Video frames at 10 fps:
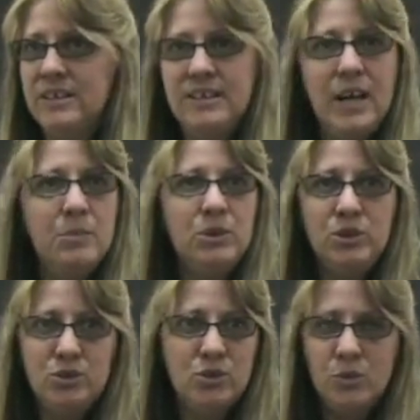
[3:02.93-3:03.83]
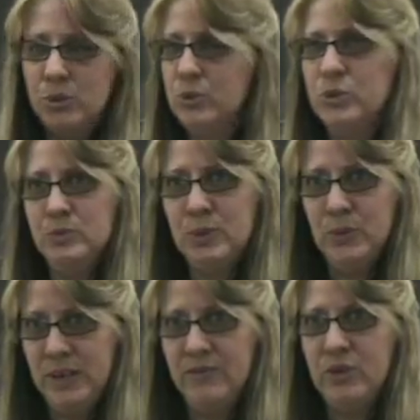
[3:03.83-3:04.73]
at a table or a room or
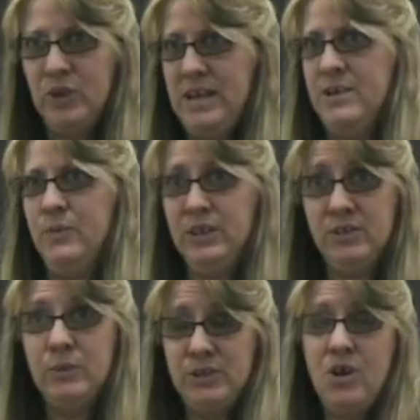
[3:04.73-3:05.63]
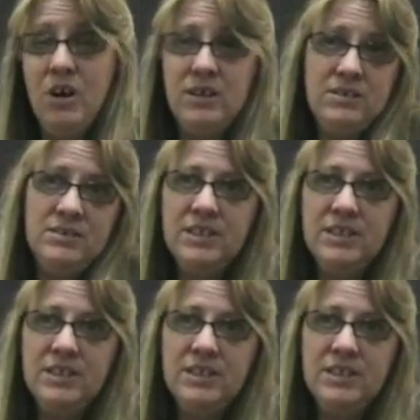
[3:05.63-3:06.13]
whatever, and we talk,